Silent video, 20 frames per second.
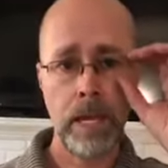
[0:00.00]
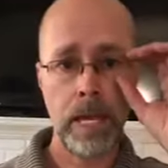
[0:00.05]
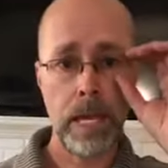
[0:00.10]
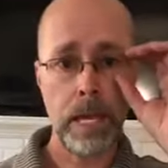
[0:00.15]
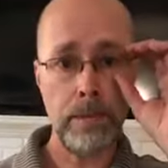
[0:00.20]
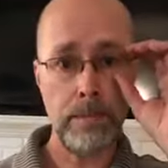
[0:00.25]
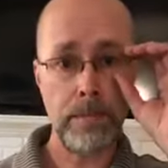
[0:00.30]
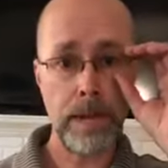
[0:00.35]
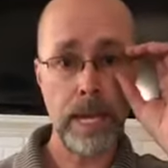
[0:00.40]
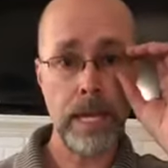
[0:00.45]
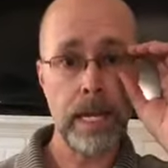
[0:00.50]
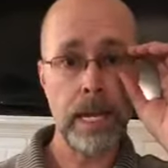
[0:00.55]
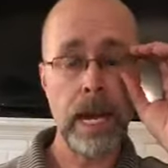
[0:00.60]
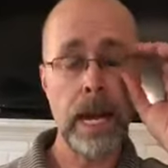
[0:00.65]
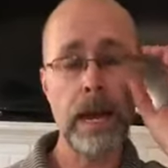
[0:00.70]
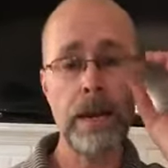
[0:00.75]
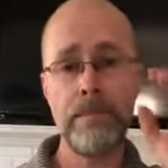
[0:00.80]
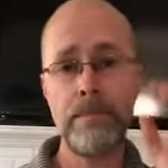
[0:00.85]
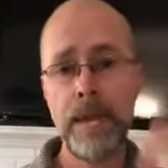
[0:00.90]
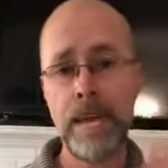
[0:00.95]
It may
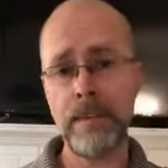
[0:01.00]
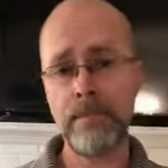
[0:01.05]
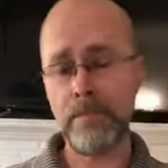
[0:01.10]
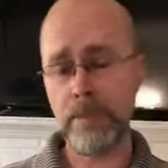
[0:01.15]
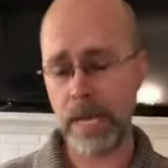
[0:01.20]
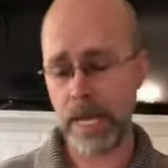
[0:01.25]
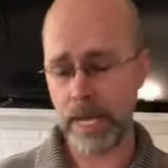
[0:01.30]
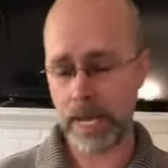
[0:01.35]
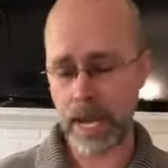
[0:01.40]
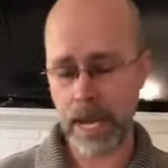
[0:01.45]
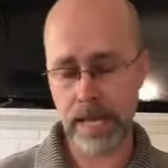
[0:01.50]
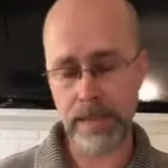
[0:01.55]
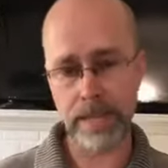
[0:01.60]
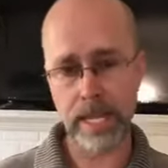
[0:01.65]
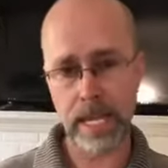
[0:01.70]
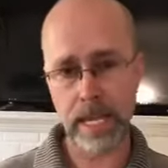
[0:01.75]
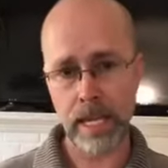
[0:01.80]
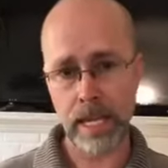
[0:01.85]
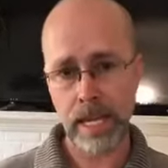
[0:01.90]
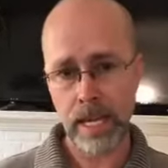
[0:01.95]
not may have been not
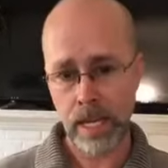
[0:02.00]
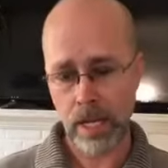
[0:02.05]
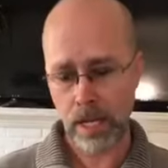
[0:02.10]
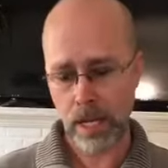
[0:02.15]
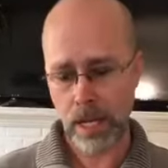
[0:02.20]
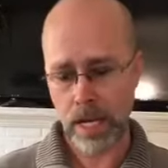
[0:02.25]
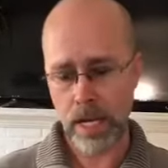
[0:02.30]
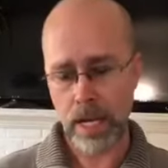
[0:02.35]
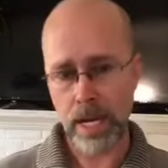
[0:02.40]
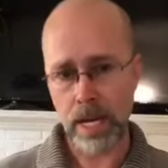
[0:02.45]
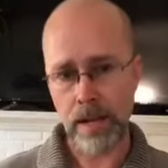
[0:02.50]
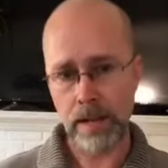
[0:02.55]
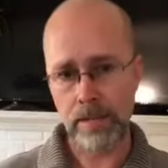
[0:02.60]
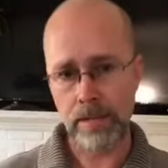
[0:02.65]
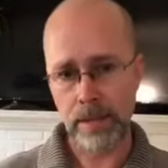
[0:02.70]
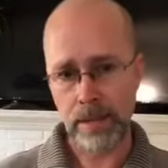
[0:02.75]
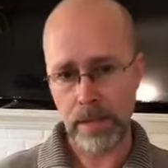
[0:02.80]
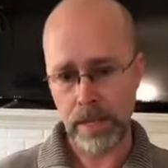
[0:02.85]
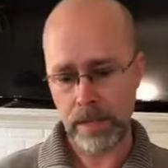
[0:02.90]
that uh,